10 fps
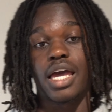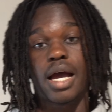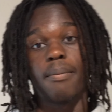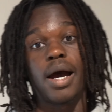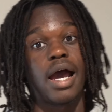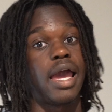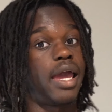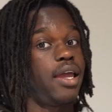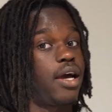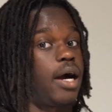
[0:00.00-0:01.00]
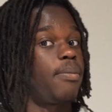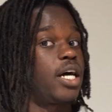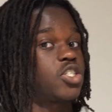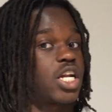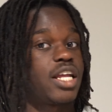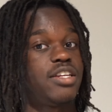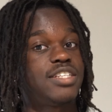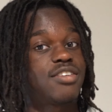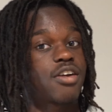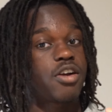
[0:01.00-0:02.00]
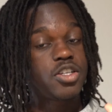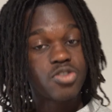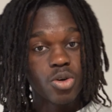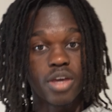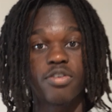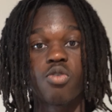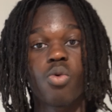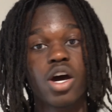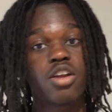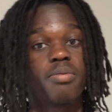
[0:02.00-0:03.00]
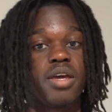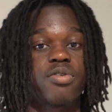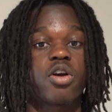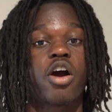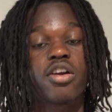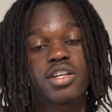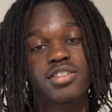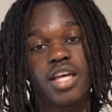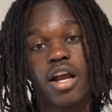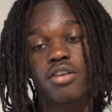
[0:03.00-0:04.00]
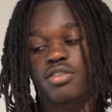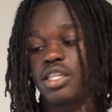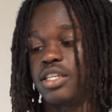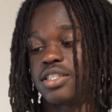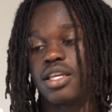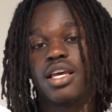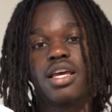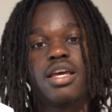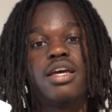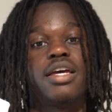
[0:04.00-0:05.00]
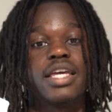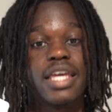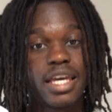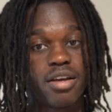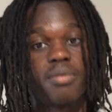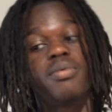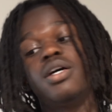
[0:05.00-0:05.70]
I'm not trying to disencourage you. If you want them, if your heart desires these, get them,